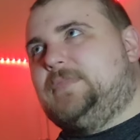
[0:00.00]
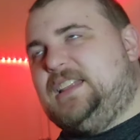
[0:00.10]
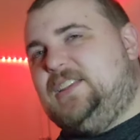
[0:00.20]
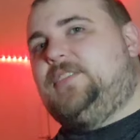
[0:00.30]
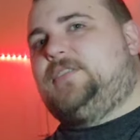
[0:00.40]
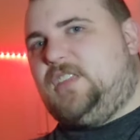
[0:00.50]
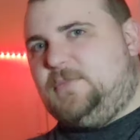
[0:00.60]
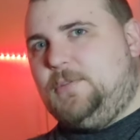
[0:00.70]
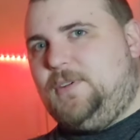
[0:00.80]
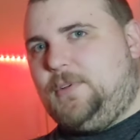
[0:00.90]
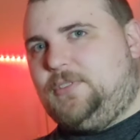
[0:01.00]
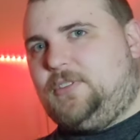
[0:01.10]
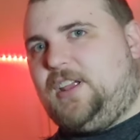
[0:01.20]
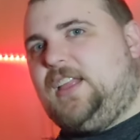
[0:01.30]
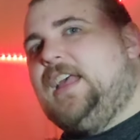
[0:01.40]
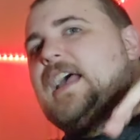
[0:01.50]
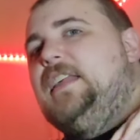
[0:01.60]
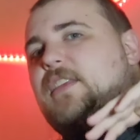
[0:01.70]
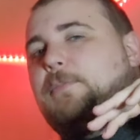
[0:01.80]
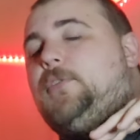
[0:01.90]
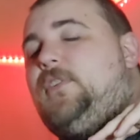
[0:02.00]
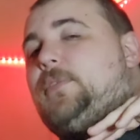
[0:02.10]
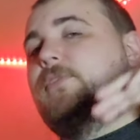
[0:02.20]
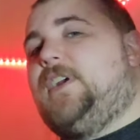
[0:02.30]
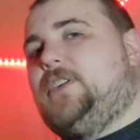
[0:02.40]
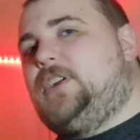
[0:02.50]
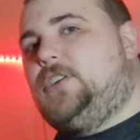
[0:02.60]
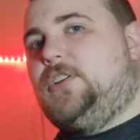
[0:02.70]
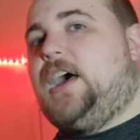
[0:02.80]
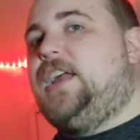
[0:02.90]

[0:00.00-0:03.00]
It is to say this movie wasn't great. This movie was very good.